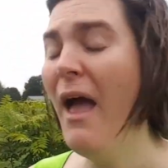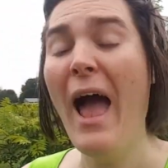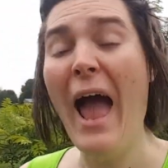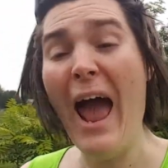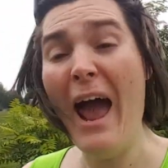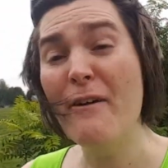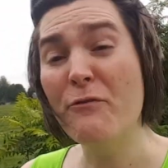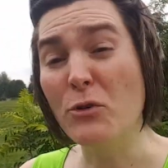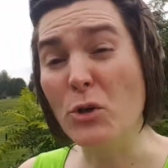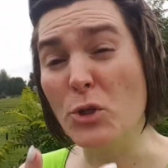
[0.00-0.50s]

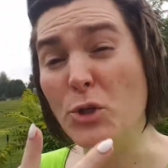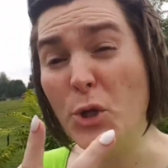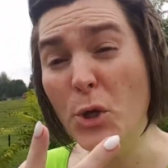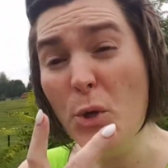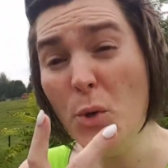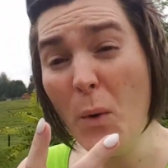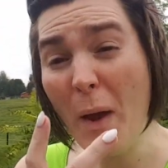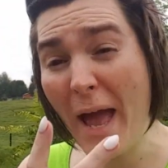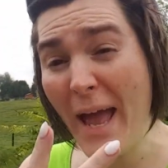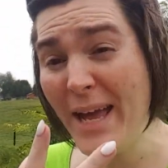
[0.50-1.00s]
After
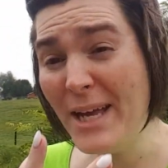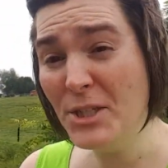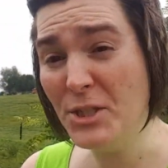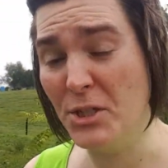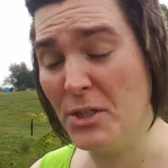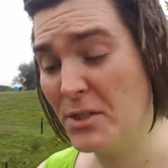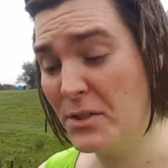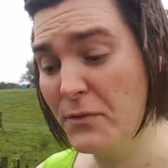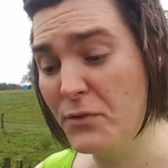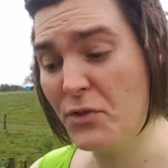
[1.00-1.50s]
two
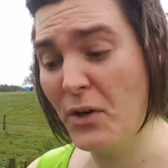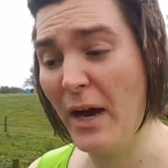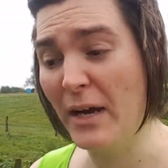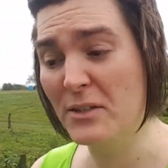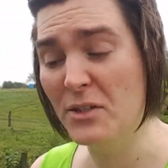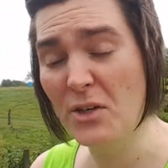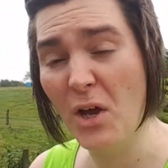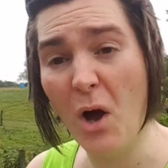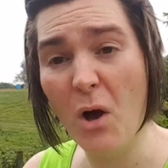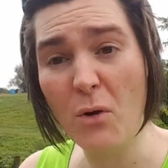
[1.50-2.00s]
agents of trying to
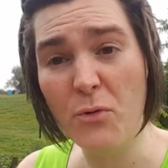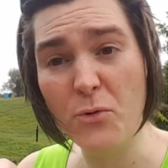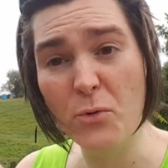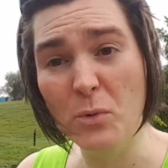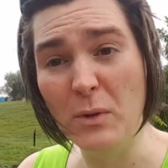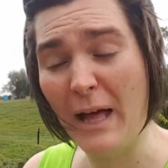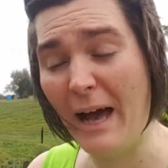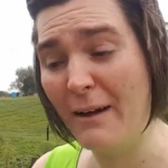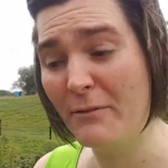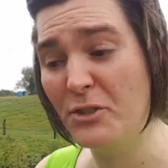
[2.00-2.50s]
talk through
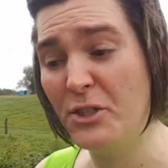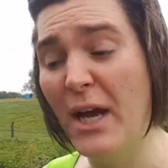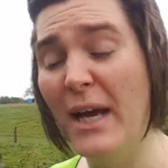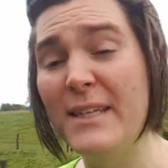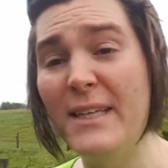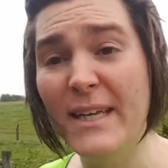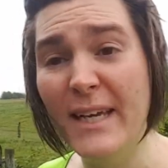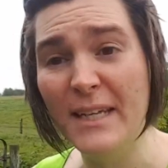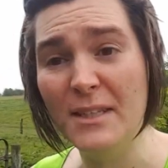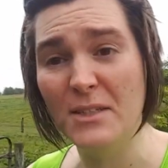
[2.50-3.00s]
live chat
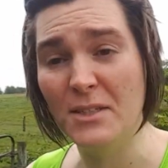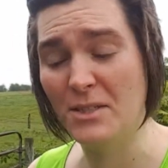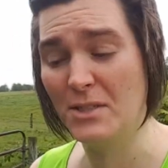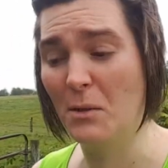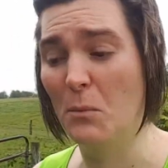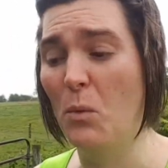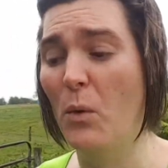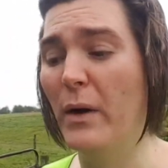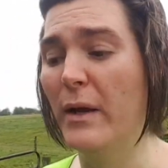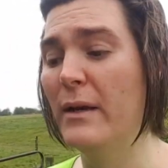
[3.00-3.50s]
to get to
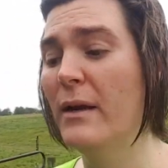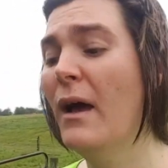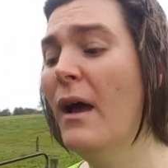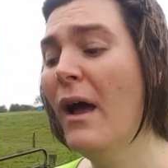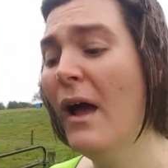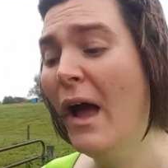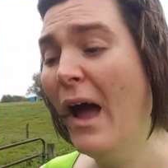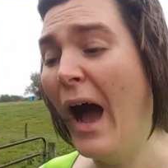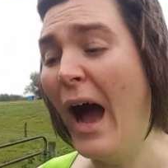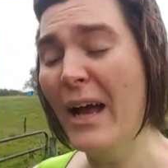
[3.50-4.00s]
someone,
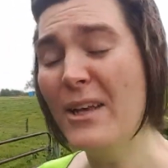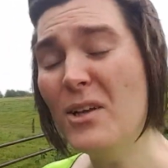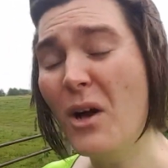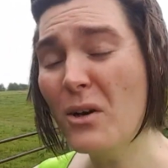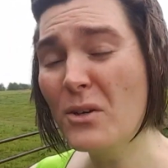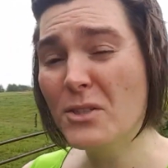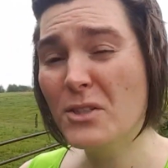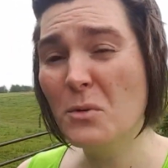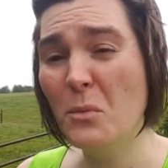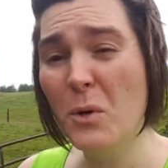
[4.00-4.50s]
I talked
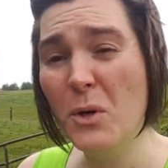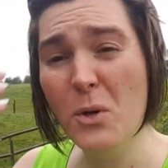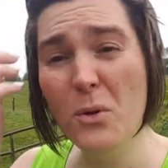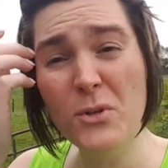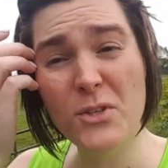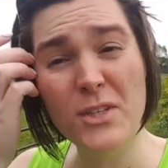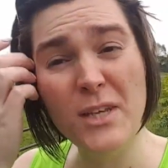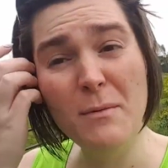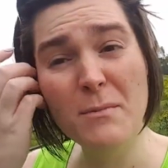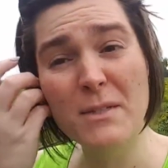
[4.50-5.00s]
to someone who
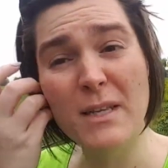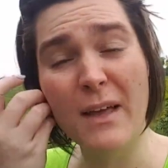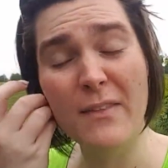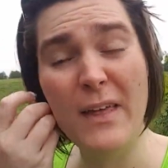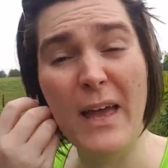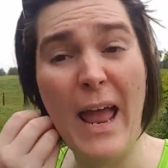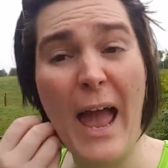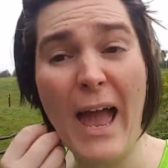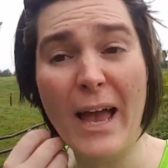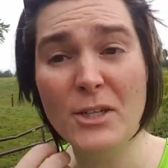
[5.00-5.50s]
seems like
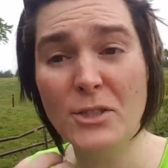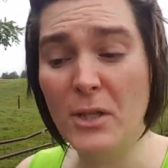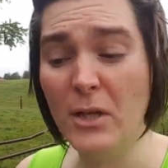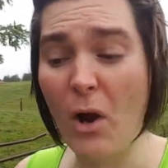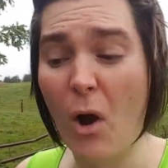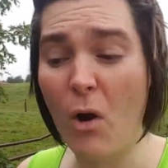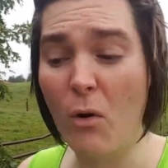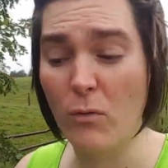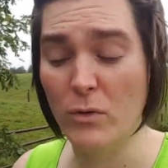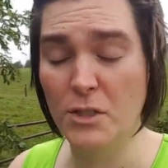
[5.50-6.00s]
they actually
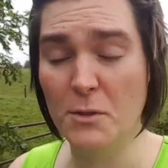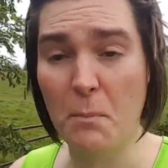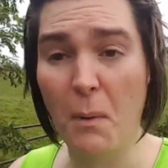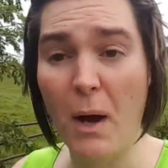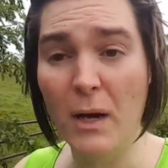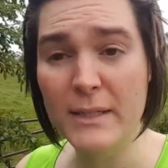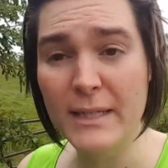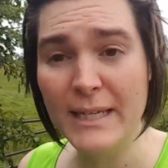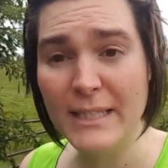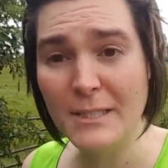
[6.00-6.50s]
are
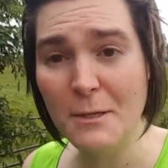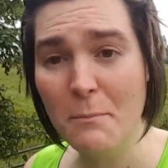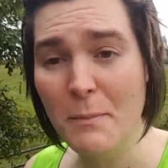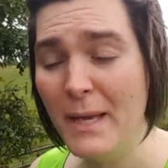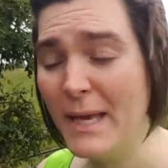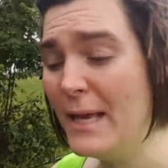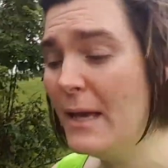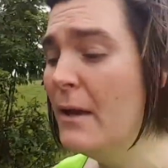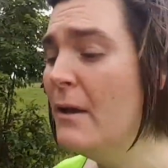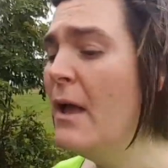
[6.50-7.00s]
responding to me,